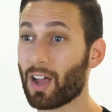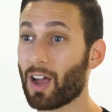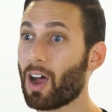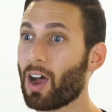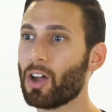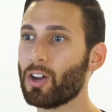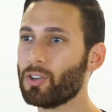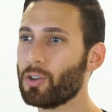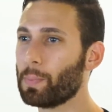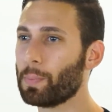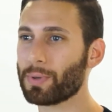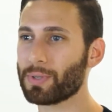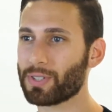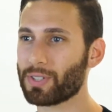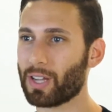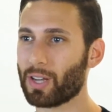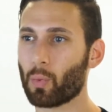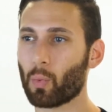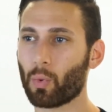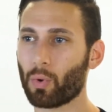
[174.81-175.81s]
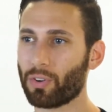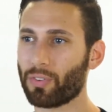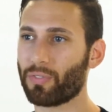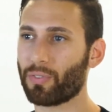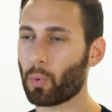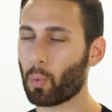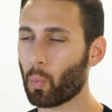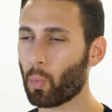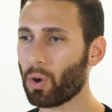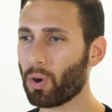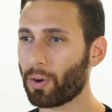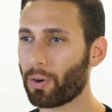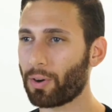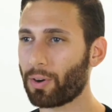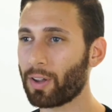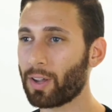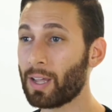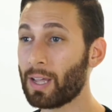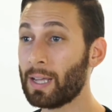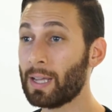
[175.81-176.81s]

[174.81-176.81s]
100% word for word.